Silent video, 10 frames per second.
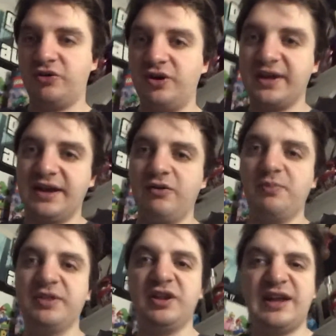and will
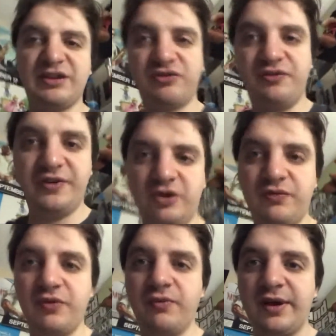be the last film
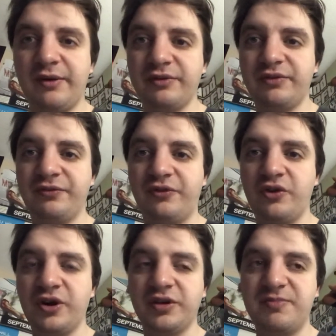from Harrison
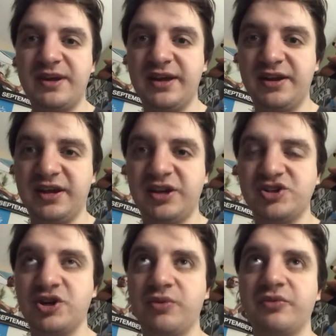Ford to be Indiana
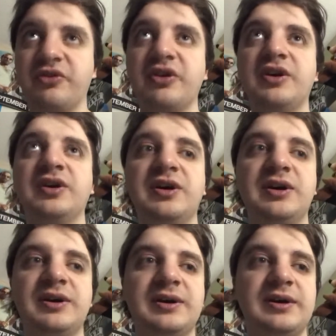Jones.
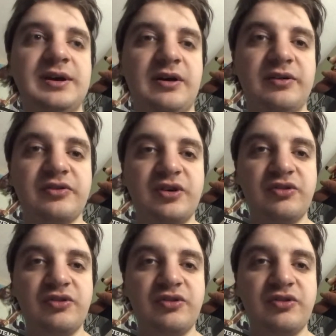But